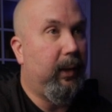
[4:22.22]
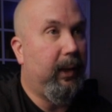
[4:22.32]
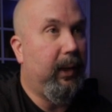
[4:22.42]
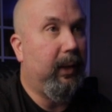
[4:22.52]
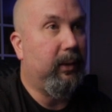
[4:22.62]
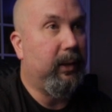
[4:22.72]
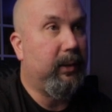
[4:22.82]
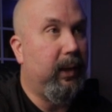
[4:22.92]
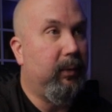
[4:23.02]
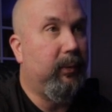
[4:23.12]
And click
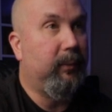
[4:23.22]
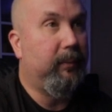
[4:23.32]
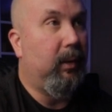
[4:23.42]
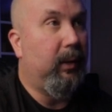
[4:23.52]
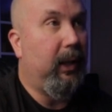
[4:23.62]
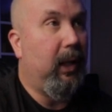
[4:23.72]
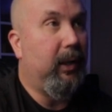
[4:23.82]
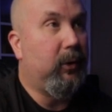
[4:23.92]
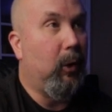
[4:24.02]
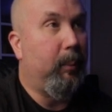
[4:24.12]
save. Now
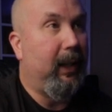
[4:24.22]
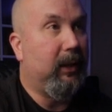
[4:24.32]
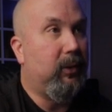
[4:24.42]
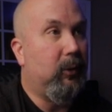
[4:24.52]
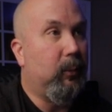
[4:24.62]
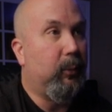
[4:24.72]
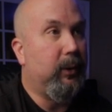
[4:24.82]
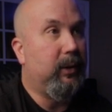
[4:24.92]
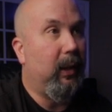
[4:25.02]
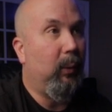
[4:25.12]
let's go back to
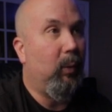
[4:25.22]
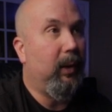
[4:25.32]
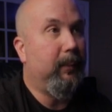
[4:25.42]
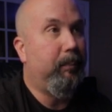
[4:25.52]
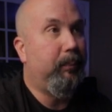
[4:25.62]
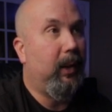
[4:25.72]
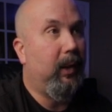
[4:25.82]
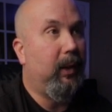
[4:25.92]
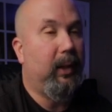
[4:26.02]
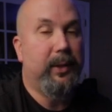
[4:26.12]
preset 1
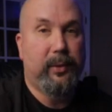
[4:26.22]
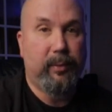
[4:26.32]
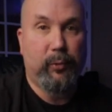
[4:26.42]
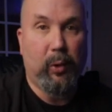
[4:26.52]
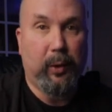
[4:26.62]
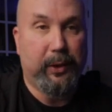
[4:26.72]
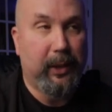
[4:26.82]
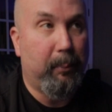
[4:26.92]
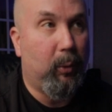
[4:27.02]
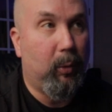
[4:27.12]
and let's show an
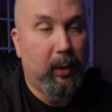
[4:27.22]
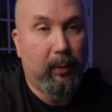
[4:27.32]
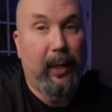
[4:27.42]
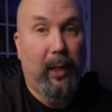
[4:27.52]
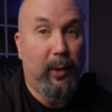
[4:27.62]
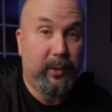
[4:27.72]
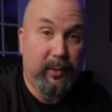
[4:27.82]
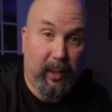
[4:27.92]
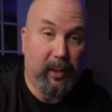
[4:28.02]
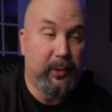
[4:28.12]
example of how it
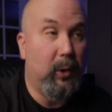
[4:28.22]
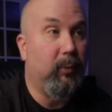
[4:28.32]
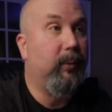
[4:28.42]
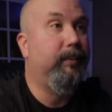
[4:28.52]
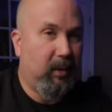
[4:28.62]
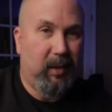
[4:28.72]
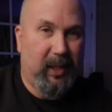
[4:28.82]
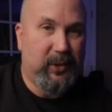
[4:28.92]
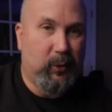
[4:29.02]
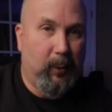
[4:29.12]
carries over.
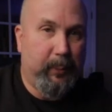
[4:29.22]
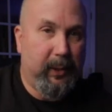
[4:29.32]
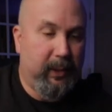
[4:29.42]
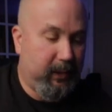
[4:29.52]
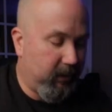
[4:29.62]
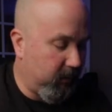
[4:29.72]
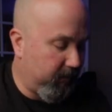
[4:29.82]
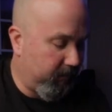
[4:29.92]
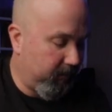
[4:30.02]
Alright, so I'm playing here.